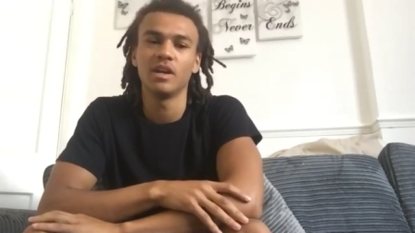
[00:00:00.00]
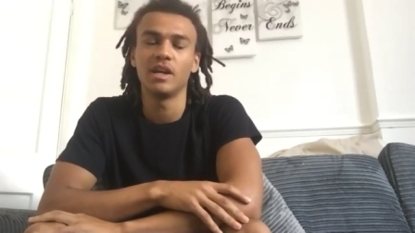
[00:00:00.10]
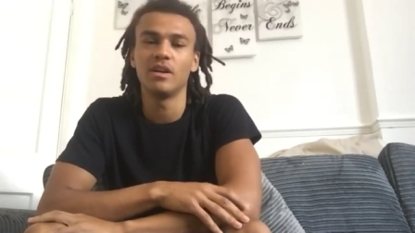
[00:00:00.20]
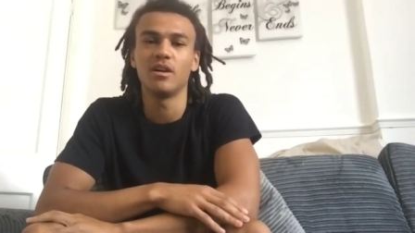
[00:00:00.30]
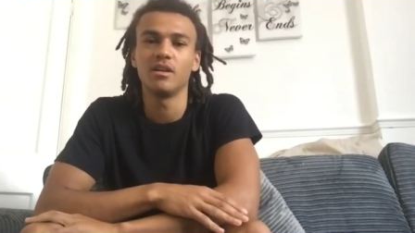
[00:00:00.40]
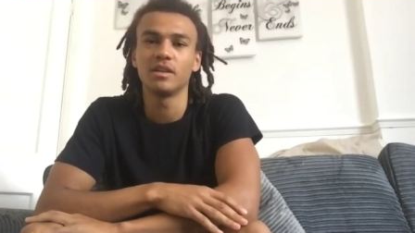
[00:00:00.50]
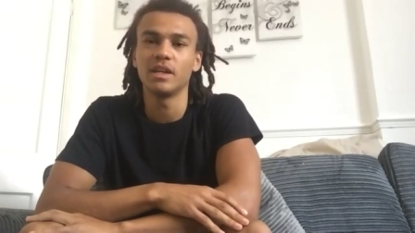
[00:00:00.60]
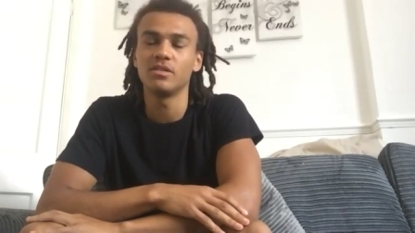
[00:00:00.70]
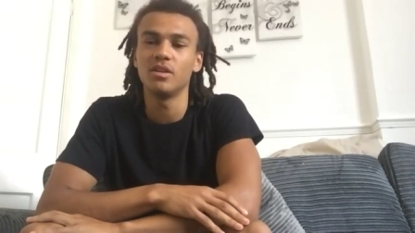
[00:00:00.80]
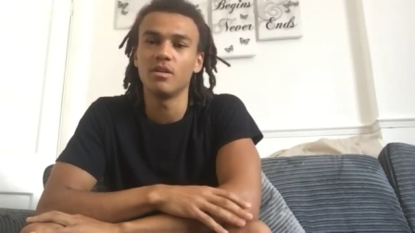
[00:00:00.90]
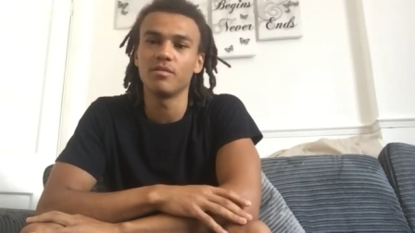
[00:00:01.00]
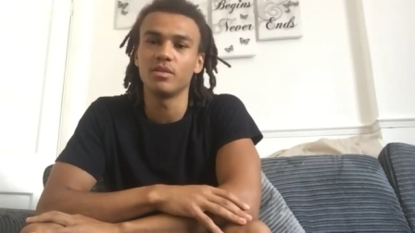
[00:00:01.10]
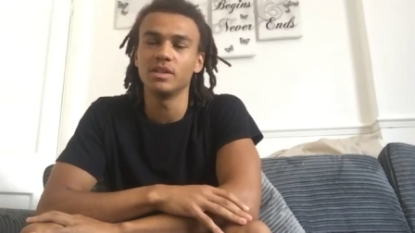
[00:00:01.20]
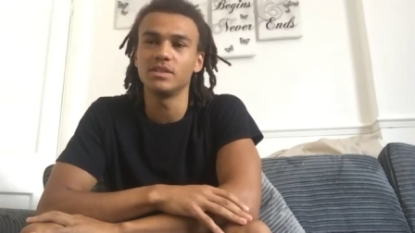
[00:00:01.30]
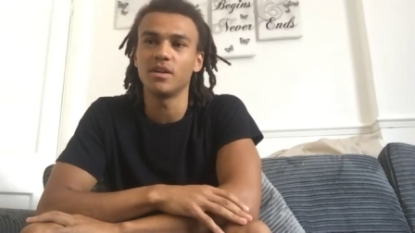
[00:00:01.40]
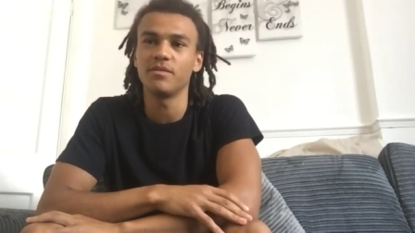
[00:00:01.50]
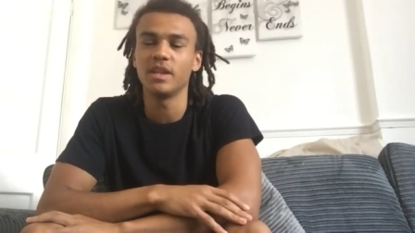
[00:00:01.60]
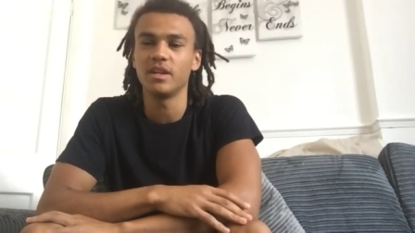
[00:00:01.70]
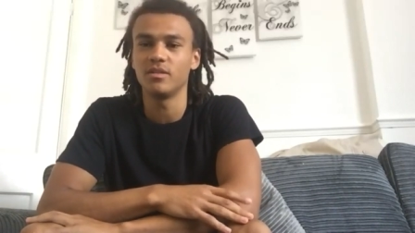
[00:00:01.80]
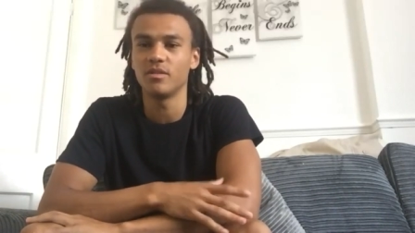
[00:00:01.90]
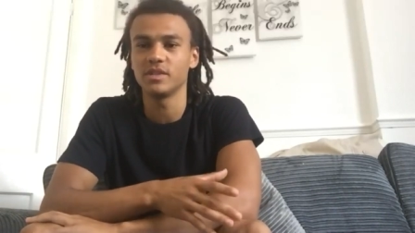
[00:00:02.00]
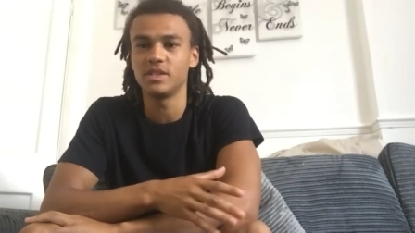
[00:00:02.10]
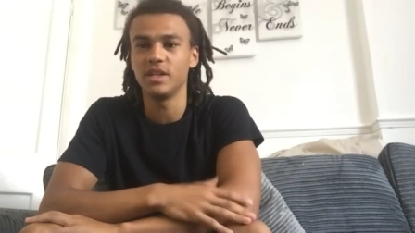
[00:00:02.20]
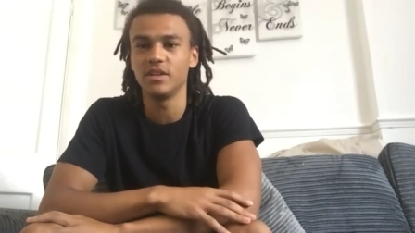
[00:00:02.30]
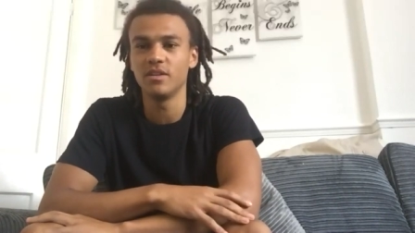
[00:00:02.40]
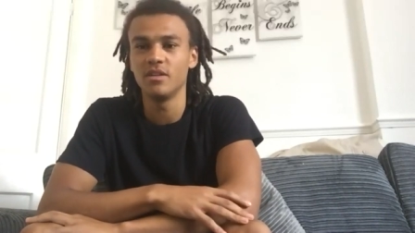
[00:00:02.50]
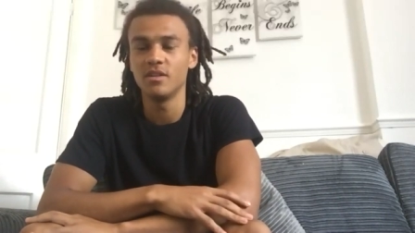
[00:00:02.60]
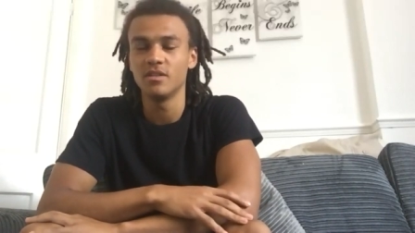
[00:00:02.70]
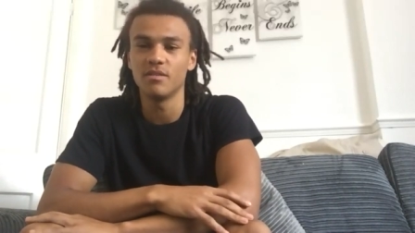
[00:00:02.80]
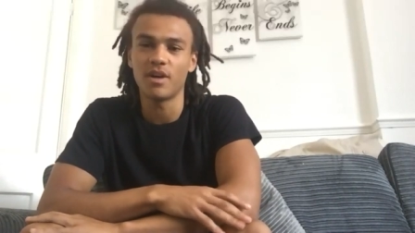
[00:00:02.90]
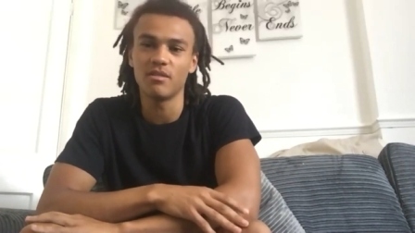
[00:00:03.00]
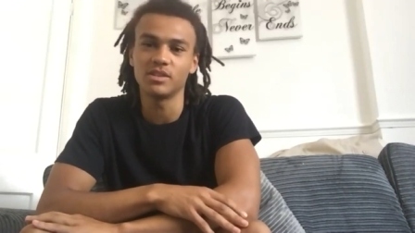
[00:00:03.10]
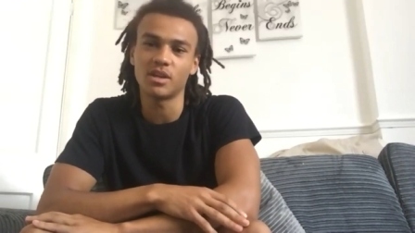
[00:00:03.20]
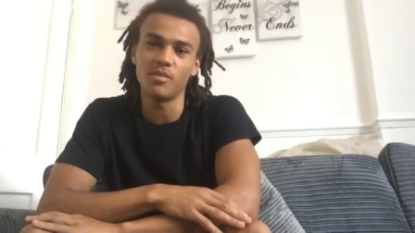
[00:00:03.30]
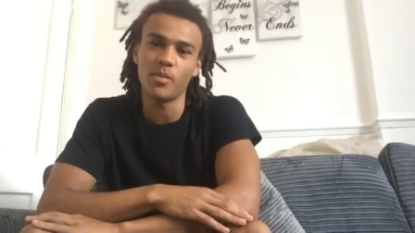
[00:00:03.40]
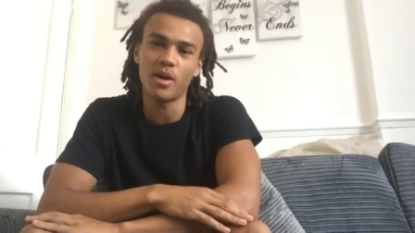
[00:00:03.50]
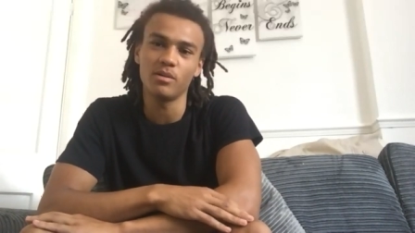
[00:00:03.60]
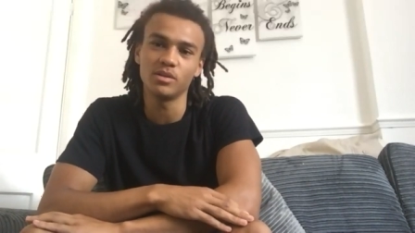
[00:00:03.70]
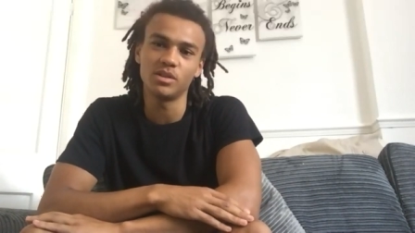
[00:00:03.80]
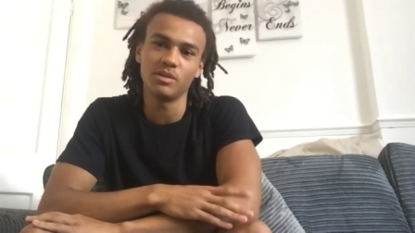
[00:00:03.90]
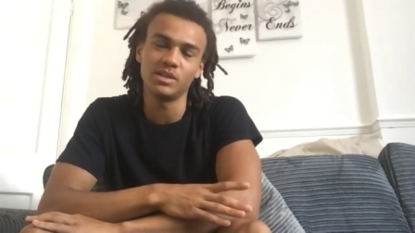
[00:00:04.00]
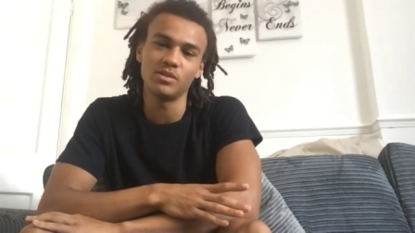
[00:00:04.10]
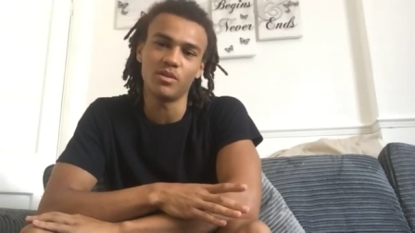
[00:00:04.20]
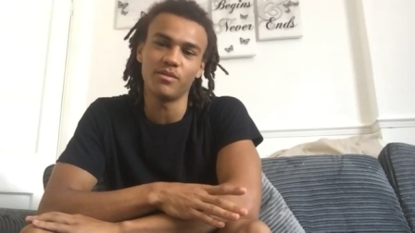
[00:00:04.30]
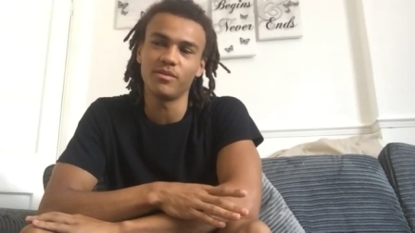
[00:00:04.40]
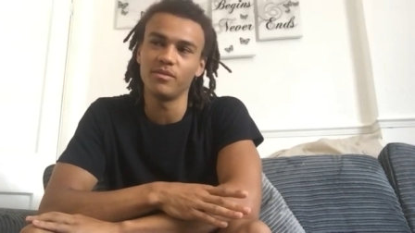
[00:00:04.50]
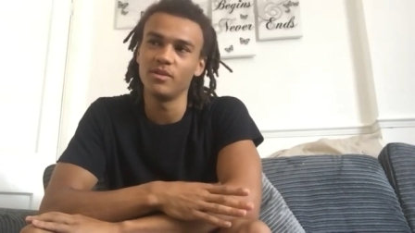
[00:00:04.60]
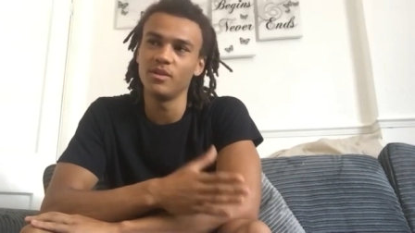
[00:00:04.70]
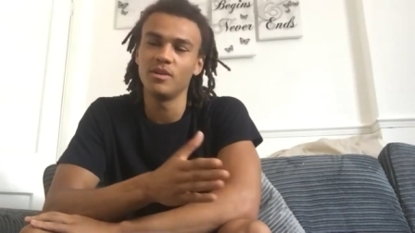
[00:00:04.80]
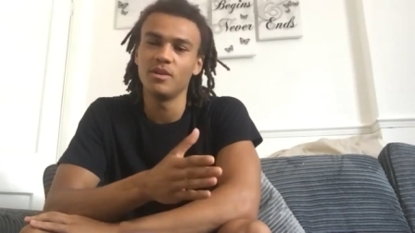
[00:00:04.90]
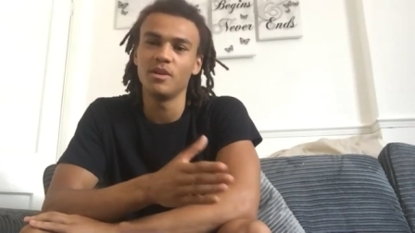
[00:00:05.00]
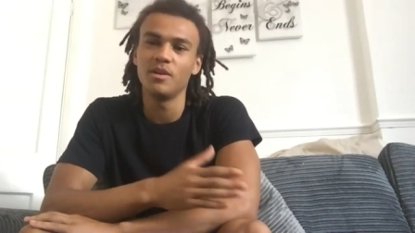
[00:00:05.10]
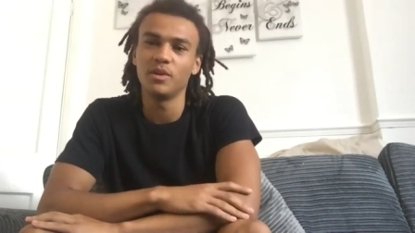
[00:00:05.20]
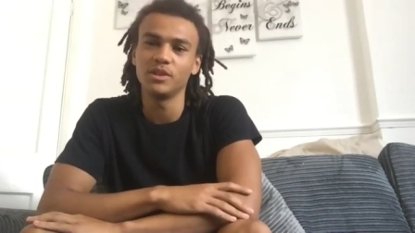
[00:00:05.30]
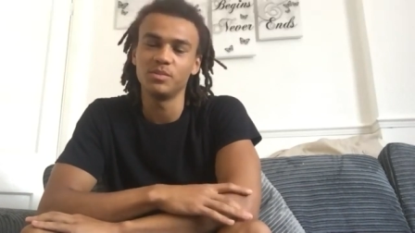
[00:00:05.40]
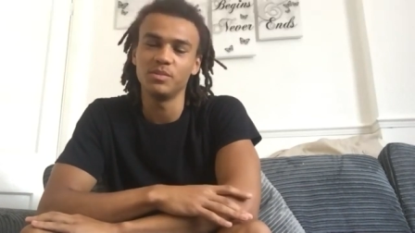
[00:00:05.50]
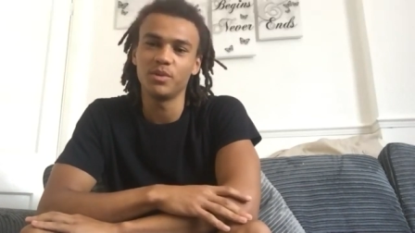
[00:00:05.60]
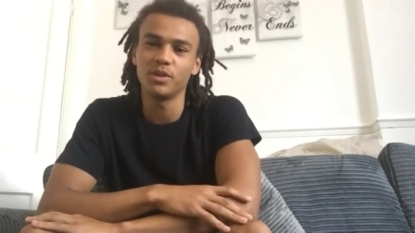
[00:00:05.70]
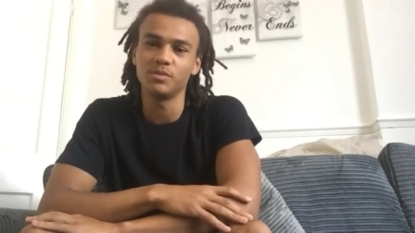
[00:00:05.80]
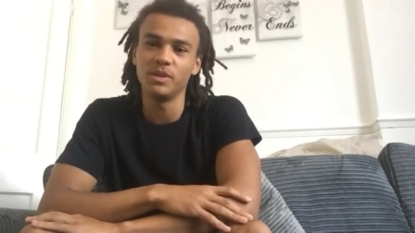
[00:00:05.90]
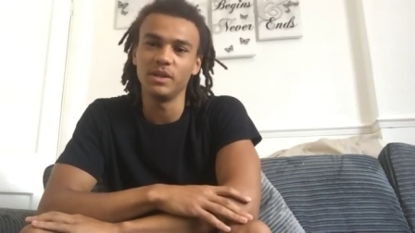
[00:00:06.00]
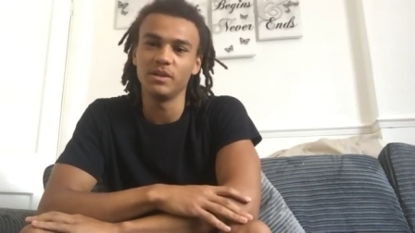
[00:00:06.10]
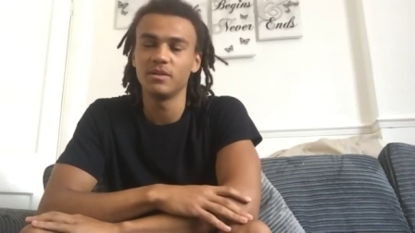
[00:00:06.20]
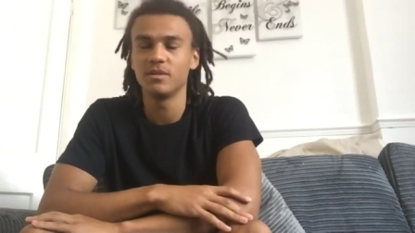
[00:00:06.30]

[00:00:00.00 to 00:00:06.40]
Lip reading: and get to know everyone and stuff, and then obviously the virus come about, so it sort of pushed me.